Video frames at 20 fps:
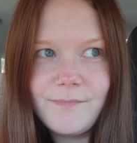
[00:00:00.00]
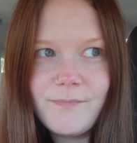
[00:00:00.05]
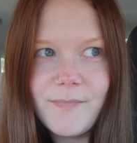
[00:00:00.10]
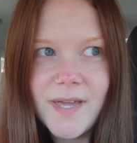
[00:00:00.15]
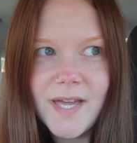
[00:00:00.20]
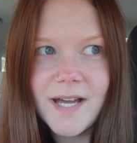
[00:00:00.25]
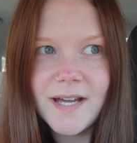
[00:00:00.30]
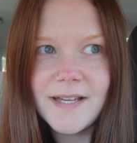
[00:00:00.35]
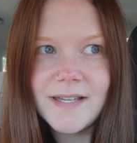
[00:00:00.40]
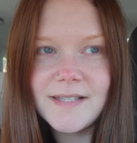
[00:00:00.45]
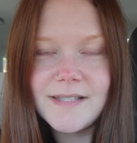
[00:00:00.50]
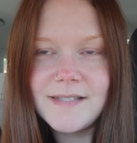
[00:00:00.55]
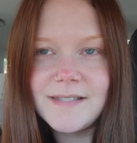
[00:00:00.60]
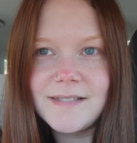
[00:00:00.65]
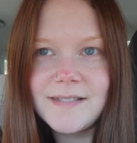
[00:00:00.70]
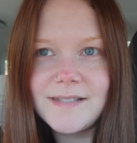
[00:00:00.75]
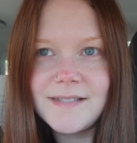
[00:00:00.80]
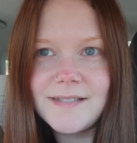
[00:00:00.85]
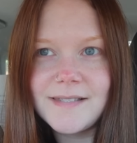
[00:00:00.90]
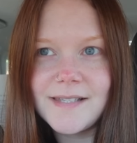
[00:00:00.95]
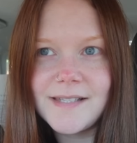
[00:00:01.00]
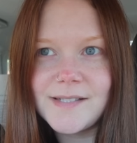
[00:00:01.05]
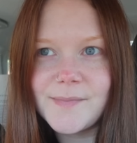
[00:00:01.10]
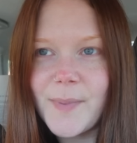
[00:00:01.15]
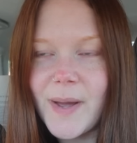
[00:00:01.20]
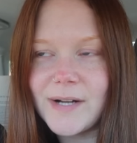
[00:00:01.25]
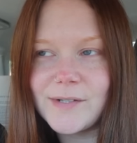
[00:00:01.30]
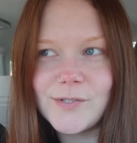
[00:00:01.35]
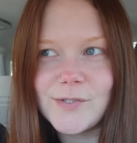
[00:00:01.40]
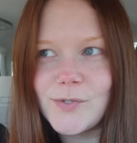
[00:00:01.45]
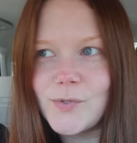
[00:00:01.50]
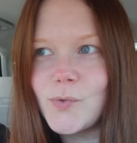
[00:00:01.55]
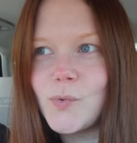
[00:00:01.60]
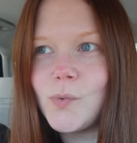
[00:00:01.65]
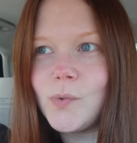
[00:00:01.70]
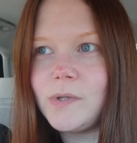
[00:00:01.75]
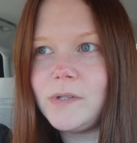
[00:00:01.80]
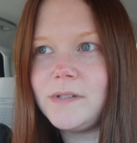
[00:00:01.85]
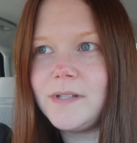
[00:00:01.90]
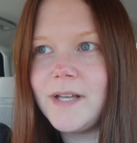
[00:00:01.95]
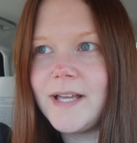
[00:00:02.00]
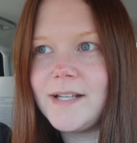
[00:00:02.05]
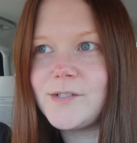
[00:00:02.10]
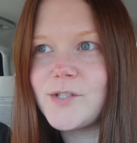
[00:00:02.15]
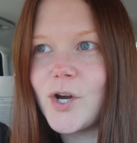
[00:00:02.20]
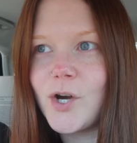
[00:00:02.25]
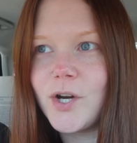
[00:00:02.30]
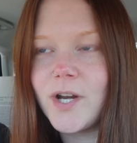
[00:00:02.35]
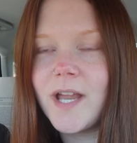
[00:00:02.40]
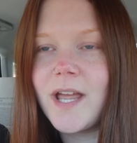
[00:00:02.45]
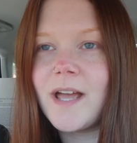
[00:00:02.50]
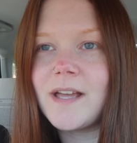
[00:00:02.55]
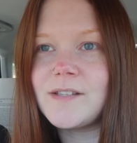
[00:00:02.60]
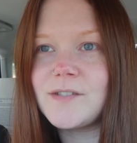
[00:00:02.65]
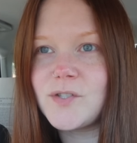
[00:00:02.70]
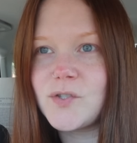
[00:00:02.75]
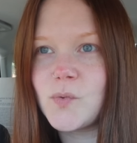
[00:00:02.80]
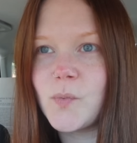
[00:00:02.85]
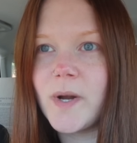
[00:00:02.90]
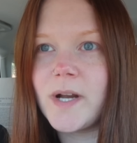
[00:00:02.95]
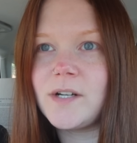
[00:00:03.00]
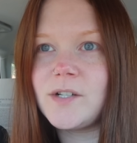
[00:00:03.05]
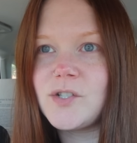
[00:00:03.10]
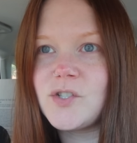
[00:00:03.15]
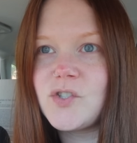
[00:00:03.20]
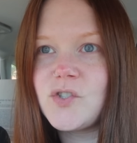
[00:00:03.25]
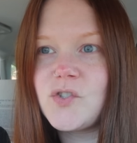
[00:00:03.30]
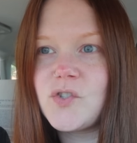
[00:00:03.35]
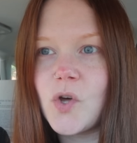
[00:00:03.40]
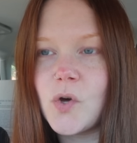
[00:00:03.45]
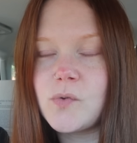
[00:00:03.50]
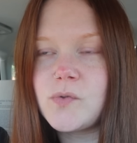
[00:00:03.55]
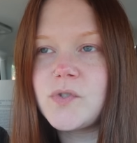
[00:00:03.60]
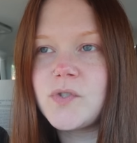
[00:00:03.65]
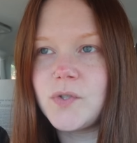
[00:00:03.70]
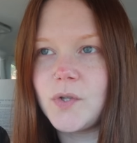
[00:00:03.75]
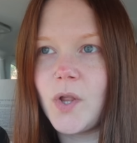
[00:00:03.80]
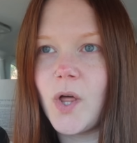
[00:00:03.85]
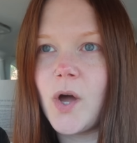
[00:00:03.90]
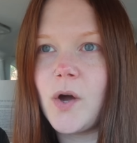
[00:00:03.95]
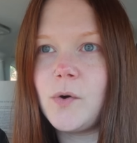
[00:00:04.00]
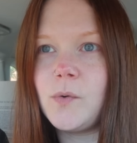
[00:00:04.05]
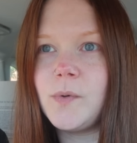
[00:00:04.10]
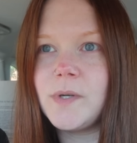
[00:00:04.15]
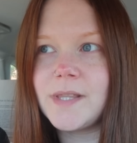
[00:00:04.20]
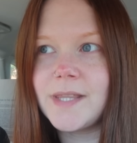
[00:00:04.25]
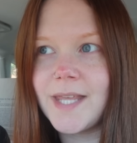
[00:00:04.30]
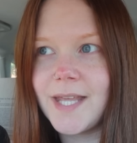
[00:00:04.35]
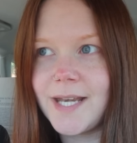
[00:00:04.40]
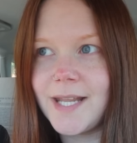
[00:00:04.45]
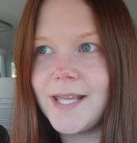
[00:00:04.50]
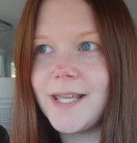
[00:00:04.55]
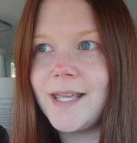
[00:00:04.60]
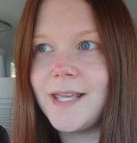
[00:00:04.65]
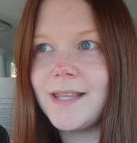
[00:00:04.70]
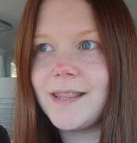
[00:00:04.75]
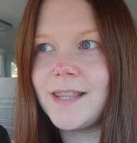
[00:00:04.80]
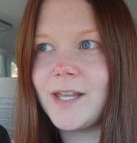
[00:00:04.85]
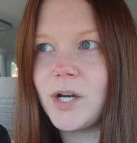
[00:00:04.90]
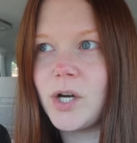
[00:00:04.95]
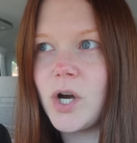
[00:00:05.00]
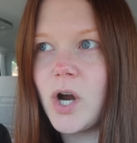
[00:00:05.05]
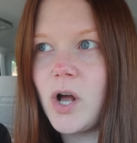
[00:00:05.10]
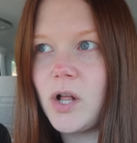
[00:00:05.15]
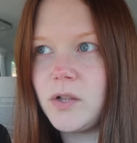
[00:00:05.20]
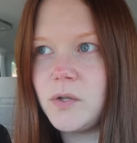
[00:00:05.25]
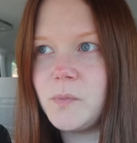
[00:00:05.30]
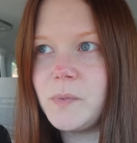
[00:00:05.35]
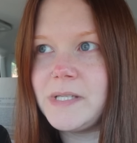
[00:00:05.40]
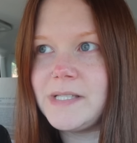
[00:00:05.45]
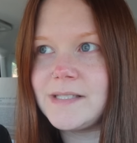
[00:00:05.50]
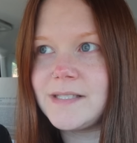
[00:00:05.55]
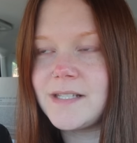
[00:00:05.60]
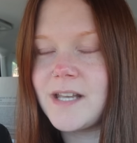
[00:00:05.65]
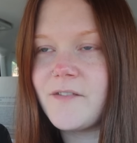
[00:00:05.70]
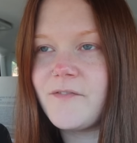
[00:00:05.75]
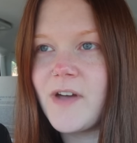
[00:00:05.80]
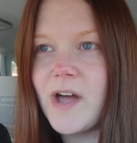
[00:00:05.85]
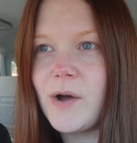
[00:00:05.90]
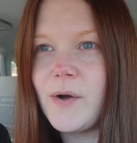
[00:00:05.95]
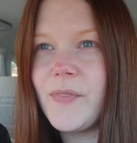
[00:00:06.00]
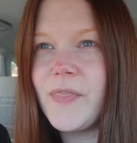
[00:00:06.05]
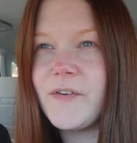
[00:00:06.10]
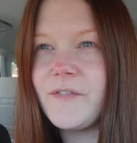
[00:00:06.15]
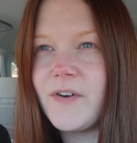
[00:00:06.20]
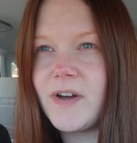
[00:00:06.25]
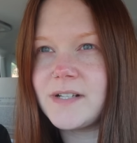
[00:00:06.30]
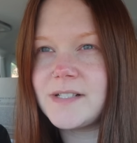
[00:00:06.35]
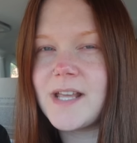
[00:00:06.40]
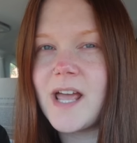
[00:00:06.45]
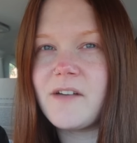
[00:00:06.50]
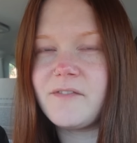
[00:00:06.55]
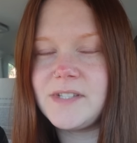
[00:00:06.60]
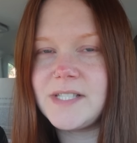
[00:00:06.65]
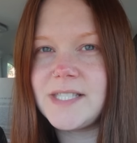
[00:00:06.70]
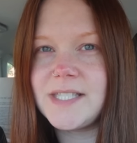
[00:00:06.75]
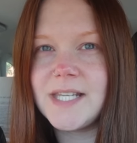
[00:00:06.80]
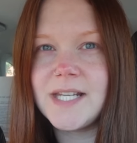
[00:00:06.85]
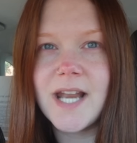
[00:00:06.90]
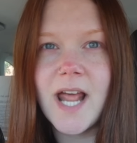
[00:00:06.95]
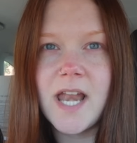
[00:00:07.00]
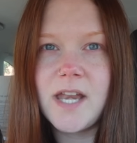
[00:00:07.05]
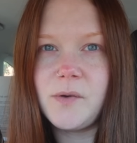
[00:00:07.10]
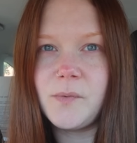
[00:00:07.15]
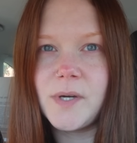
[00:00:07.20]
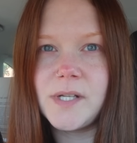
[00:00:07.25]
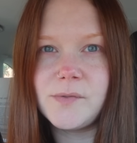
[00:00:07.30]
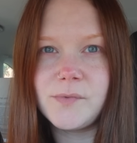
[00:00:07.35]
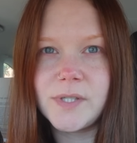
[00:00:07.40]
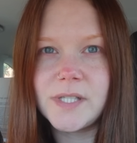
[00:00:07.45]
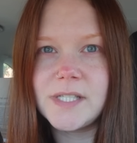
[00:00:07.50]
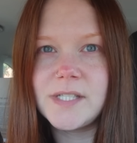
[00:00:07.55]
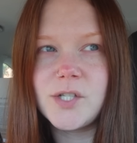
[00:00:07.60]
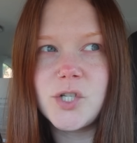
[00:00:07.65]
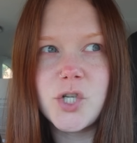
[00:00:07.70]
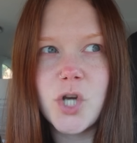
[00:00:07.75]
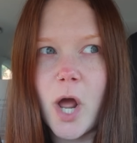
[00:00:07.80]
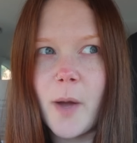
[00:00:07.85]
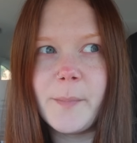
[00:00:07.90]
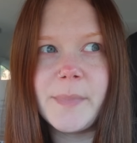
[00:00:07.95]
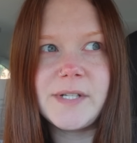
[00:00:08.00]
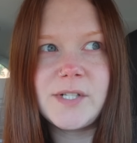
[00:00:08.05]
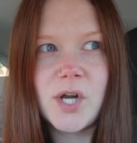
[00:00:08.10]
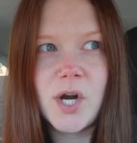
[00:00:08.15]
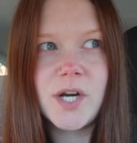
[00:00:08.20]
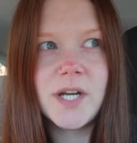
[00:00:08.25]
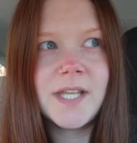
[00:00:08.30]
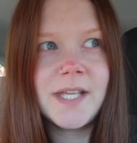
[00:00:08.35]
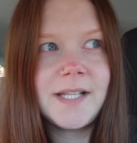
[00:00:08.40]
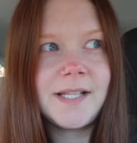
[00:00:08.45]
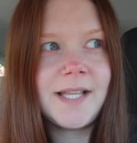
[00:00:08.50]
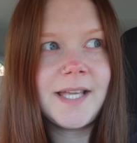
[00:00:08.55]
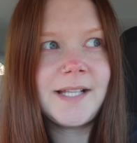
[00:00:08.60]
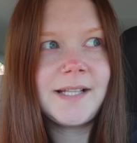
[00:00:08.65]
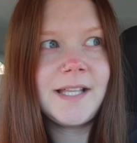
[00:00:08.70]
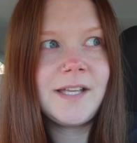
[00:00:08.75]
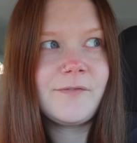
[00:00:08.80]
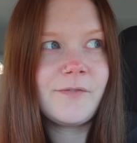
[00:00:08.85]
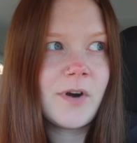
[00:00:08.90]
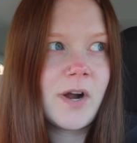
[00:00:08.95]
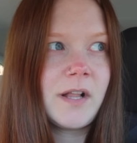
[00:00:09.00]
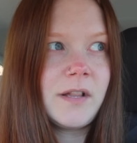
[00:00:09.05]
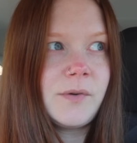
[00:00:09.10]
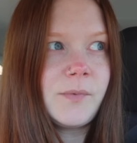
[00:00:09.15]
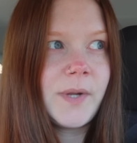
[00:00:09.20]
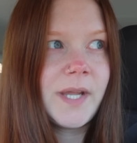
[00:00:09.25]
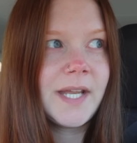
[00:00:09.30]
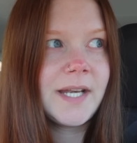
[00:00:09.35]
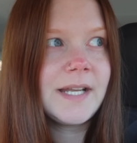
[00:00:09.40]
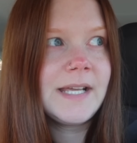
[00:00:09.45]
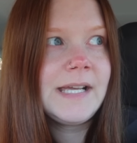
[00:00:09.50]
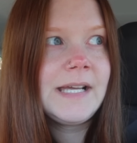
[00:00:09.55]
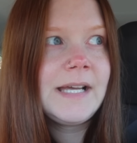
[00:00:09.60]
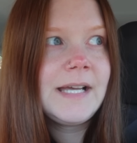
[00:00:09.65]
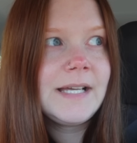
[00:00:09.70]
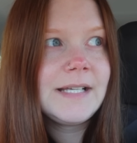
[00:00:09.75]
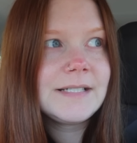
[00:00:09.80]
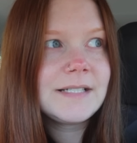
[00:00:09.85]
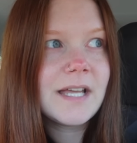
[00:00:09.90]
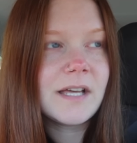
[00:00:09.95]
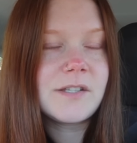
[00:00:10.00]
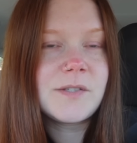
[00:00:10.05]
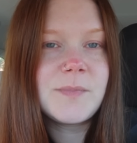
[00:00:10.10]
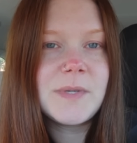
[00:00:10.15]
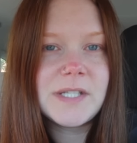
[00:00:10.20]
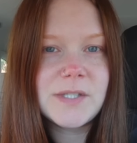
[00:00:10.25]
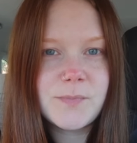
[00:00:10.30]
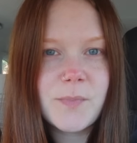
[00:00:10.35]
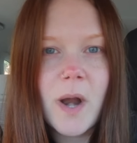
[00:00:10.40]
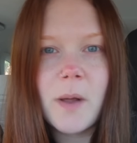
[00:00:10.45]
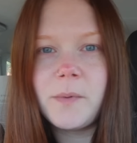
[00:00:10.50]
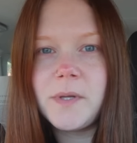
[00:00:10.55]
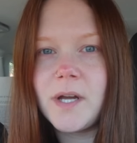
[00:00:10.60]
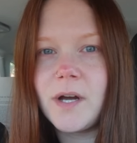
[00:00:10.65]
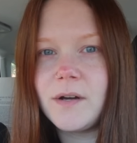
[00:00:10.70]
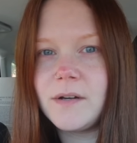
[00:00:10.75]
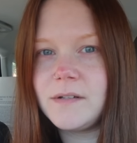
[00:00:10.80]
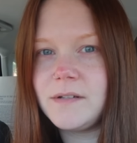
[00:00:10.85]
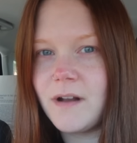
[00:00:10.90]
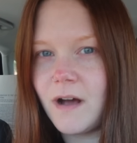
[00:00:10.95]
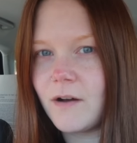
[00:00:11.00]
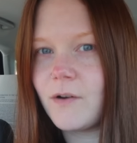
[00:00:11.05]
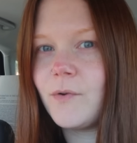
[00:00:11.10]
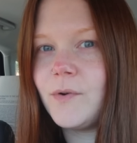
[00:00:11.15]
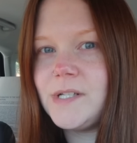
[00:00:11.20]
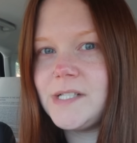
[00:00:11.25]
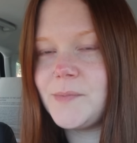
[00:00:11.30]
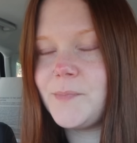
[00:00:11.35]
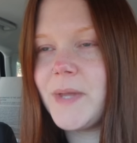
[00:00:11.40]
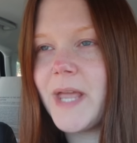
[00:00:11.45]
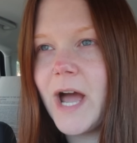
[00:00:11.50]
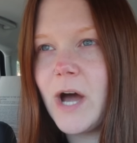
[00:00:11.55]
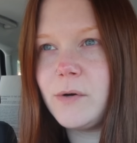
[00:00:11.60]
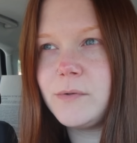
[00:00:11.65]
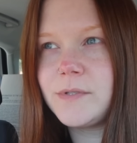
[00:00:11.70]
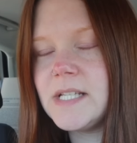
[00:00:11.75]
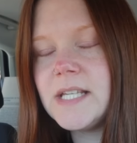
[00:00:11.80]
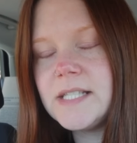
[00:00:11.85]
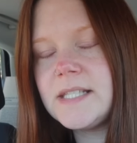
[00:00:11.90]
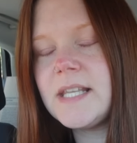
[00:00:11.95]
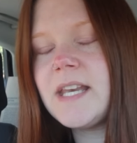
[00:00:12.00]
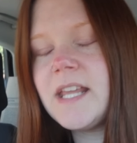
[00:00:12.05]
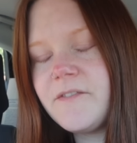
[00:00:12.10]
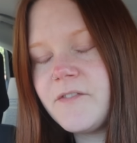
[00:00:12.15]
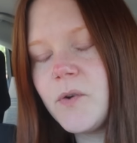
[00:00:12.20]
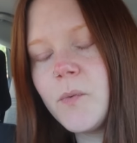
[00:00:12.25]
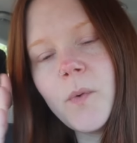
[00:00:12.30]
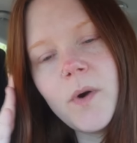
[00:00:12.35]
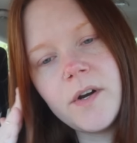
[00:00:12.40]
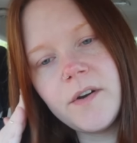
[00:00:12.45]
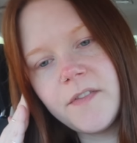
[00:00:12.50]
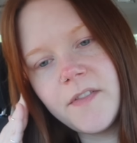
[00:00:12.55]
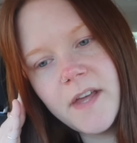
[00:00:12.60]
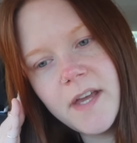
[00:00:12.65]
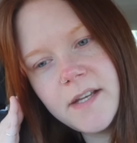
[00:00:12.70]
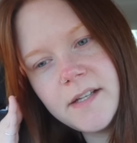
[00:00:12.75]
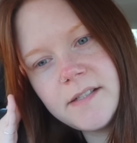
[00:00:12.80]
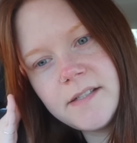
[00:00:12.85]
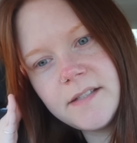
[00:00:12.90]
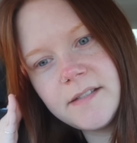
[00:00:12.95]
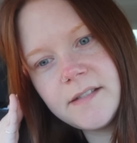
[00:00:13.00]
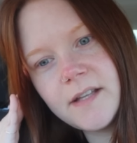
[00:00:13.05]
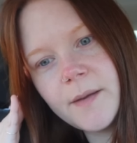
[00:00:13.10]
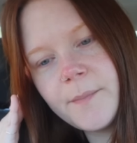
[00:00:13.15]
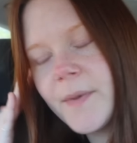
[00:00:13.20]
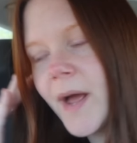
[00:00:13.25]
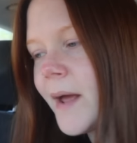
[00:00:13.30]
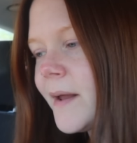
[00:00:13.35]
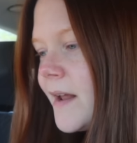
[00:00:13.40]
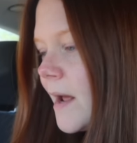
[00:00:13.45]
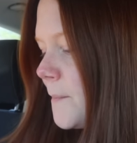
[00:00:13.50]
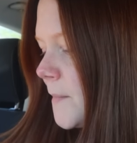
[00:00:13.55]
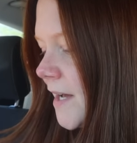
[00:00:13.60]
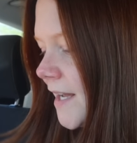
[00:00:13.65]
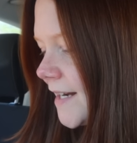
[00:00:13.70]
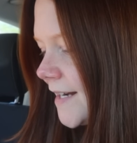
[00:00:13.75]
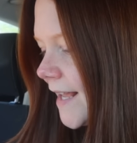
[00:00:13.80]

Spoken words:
Because it's back to school, and Target, I swear, is so slow with getting their Halloween stuff out, and the fact I haven't seen anyone really shop at Target lately for Halloween tells me it's probably not going to be out. Is it even worth it? I'm not